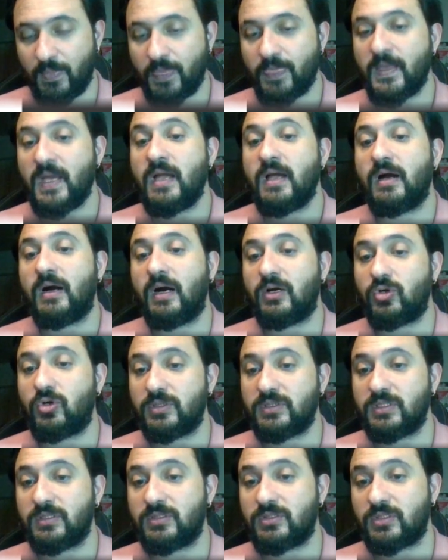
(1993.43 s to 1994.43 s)
according
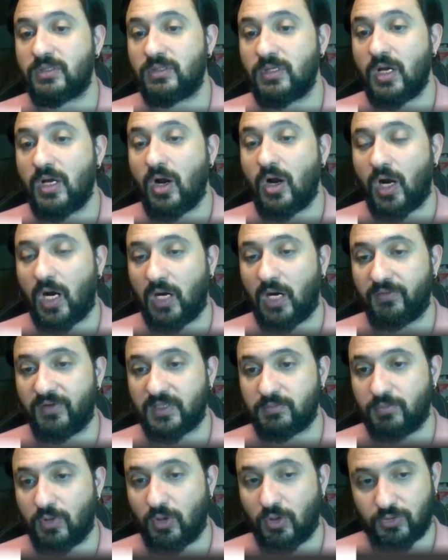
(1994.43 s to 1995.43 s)
to Howard
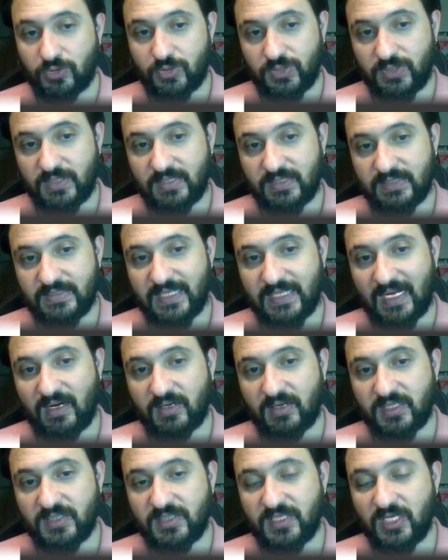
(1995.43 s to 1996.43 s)
Burns, the
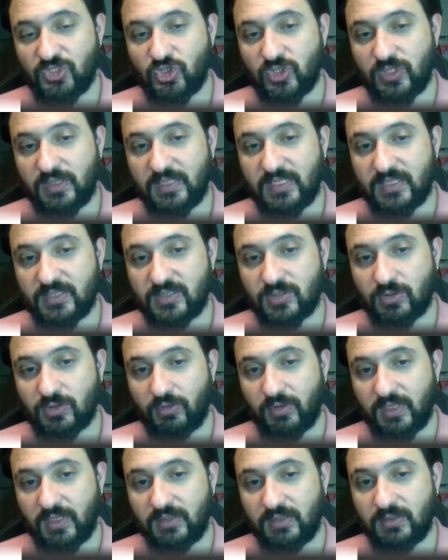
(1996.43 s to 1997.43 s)
architectural
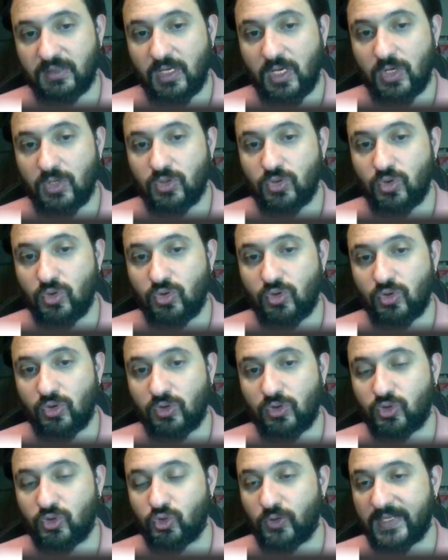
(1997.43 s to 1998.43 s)
historian who
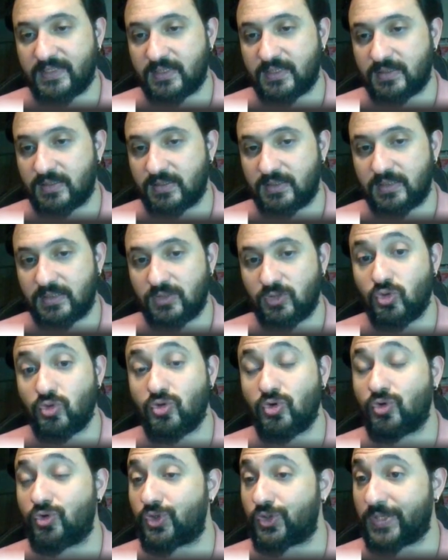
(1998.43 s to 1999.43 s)
co-created
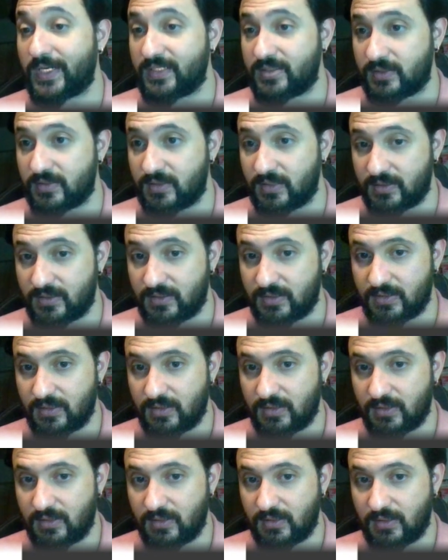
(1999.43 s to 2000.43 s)
it.
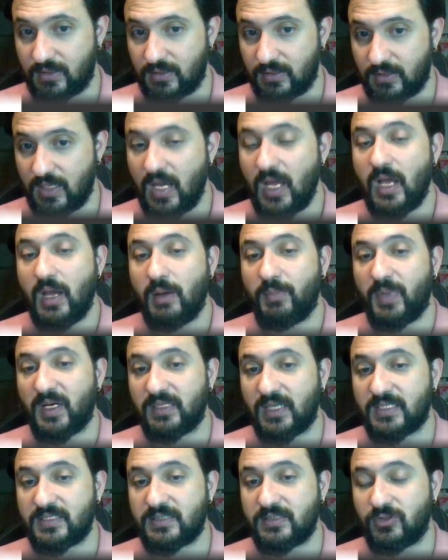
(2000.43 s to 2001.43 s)

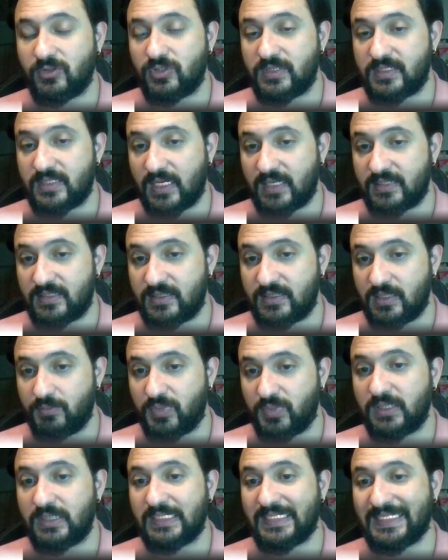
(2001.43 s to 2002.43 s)
Palacio design is simple,
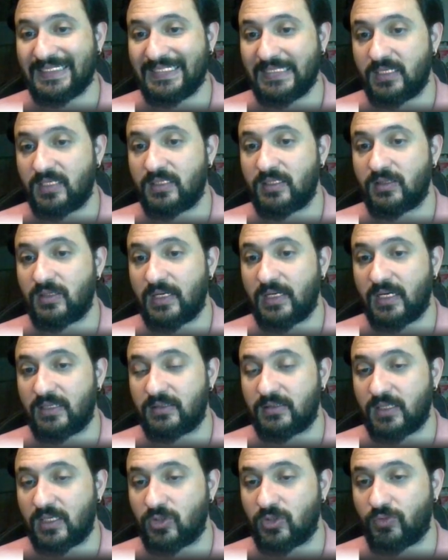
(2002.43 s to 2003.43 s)
clear, and not
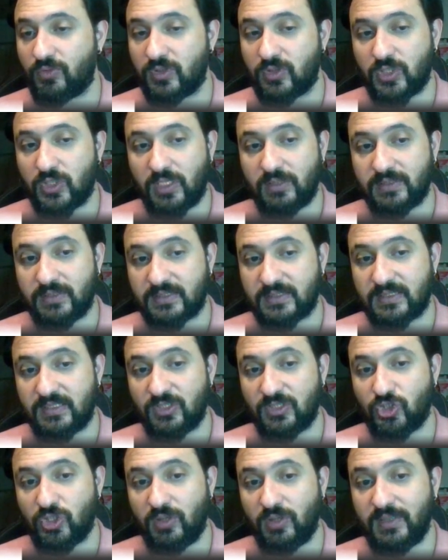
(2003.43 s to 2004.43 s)
overcrowded. The show
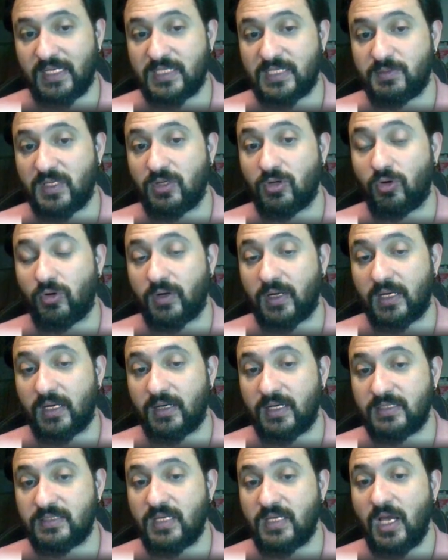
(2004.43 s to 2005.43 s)
has been organized
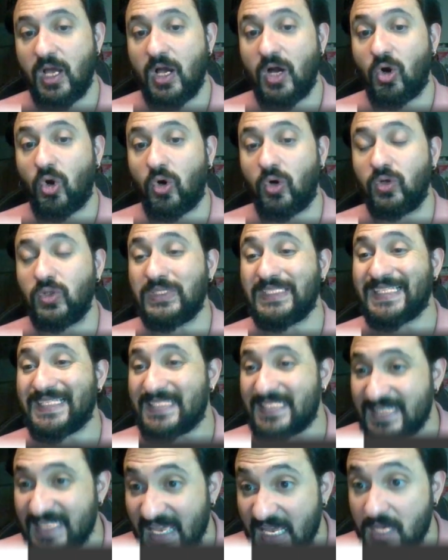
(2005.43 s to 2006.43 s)
on the
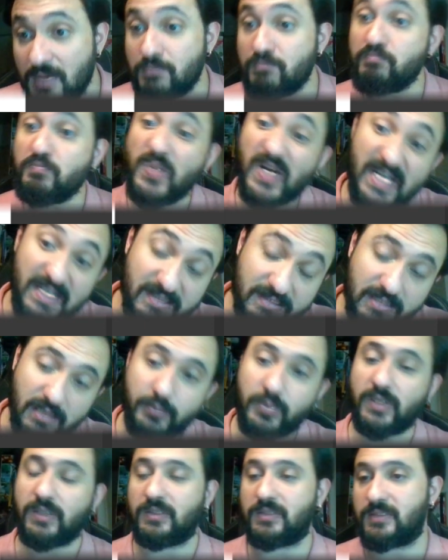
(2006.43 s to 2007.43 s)
same
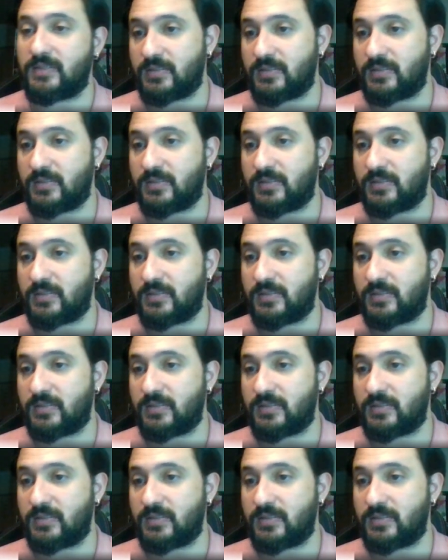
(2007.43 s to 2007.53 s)
principles.